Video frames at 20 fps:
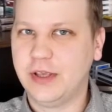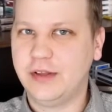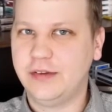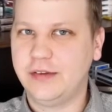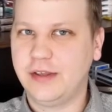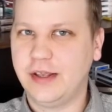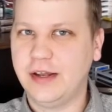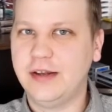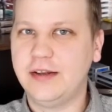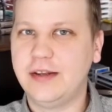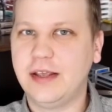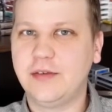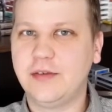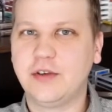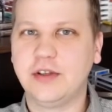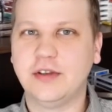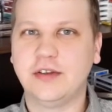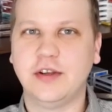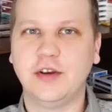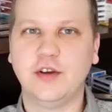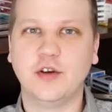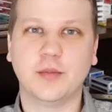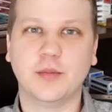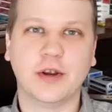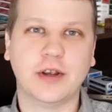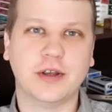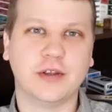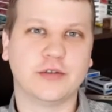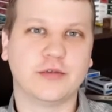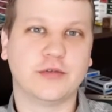Dan and Dave continue to
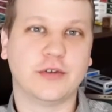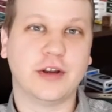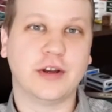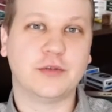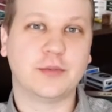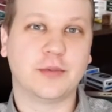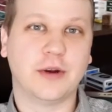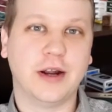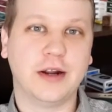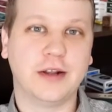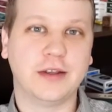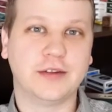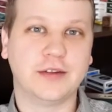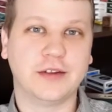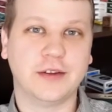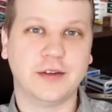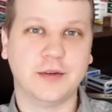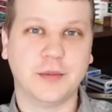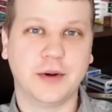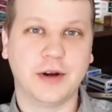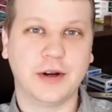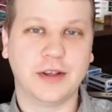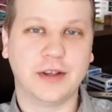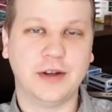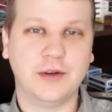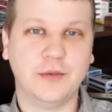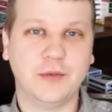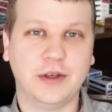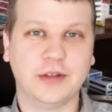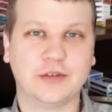bring us fresh products to the
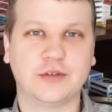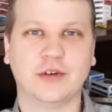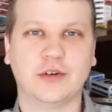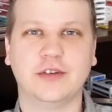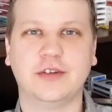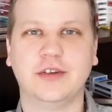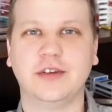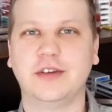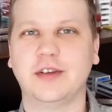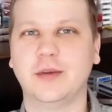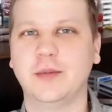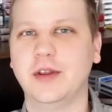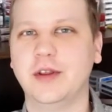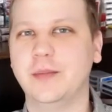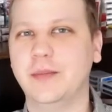market while sourcing some of